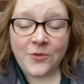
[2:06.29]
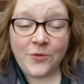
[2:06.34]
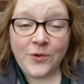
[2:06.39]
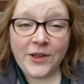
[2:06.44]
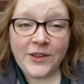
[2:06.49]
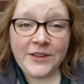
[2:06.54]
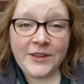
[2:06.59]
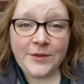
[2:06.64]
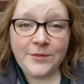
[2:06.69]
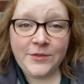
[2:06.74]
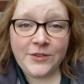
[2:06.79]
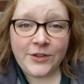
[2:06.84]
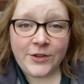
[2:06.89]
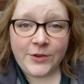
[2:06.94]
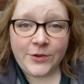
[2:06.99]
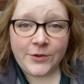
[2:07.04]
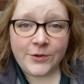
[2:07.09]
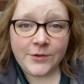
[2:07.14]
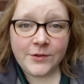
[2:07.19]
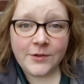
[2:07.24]
Welcome
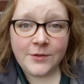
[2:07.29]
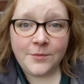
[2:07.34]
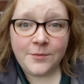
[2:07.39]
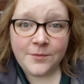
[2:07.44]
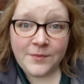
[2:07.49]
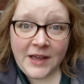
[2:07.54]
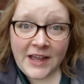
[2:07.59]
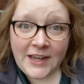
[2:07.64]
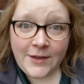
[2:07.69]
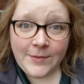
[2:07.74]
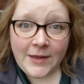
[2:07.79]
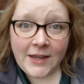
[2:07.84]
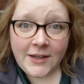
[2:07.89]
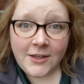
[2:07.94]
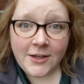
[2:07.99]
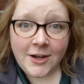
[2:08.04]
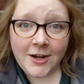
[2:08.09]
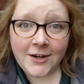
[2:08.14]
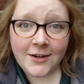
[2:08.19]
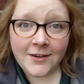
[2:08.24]
to my
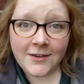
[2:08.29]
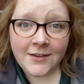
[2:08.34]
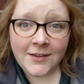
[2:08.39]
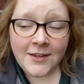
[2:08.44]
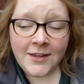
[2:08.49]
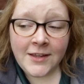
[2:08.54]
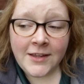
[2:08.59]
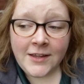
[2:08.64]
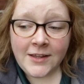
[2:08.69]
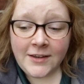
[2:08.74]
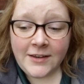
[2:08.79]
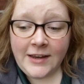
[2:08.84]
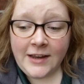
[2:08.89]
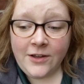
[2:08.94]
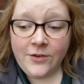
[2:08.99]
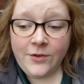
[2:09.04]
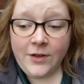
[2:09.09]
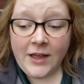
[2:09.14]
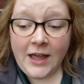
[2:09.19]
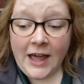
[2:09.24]
backyard.
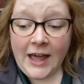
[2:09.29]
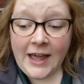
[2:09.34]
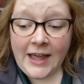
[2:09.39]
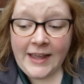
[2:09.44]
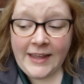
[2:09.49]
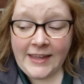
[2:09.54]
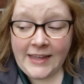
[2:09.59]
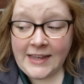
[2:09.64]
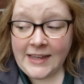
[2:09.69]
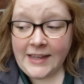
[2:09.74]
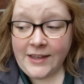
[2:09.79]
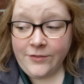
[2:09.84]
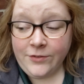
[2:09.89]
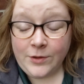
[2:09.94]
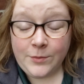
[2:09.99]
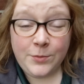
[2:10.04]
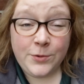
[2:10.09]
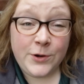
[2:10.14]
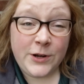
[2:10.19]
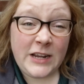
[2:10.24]
Now I
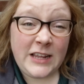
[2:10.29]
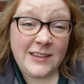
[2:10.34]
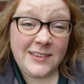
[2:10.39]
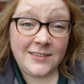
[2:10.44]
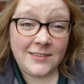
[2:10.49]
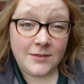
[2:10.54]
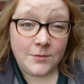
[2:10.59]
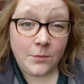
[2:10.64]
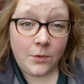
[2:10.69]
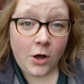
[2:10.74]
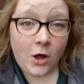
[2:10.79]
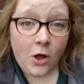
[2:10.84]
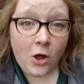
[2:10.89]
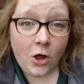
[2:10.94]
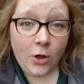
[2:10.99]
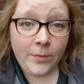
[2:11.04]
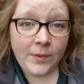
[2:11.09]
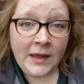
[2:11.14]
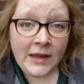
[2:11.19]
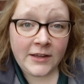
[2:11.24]
have a pretty
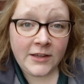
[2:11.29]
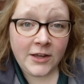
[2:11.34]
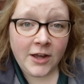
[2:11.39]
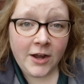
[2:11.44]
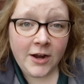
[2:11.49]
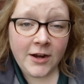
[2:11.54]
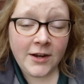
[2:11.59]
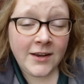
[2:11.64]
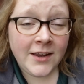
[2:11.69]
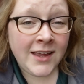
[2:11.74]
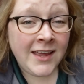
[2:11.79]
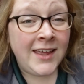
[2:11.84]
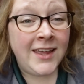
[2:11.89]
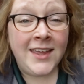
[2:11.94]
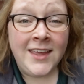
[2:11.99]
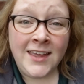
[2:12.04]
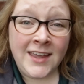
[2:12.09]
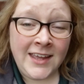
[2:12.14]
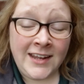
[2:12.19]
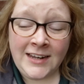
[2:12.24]
small backyard
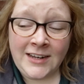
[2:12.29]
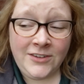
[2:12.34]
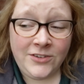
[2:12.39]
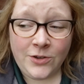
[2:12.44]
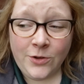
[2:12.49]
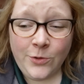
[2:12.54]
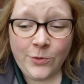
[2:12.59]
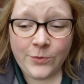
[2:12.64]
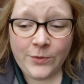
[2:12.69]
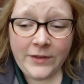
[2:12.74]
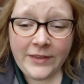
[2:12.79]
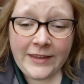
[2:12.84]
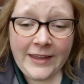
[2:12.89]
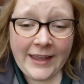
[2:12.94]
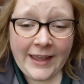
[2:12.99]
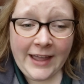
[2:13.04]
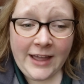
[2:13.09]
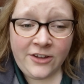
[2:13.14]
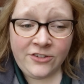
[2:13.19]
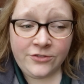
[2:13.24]
and I don't
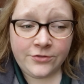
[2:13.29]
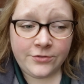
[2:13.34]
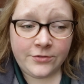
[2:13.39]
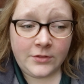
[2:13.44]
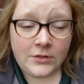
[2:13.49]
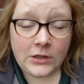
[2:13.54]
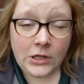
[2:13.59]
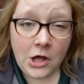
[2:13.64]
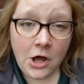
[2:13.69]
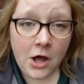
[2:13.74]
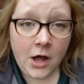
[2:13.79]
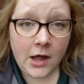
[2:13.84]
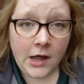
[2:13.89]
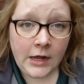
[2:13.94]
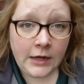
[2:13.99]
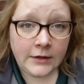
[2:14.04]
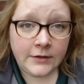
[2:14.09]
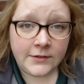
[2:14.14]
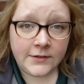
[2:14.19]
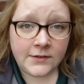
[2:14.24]
really have
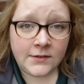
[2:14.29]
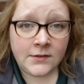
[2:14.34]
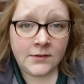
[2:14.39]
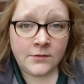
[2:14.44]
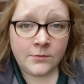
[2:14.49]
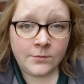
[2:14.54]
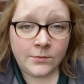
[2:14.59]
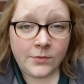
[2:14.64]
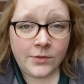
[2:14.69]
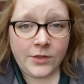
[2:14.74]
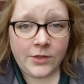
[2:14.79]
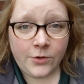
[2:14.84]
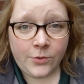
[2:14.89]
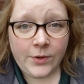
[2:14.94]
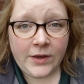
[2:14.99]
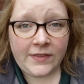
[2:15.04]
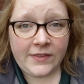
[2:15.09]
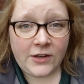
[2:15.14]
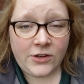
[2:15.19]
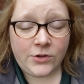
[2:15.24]
logs
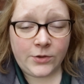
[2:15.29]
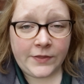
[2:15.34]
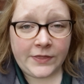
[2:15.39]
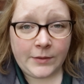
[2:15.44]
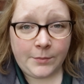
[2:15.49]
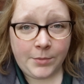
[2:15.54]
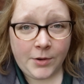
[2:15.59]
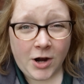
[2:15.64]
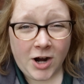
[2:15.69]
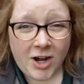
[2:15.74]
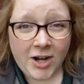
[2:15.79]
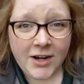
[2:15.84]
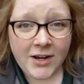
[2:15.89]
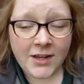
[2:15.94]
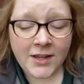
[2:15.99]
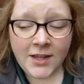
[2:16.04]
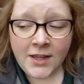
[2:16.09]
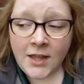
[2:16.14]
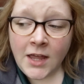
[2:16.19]
the way they do at the park,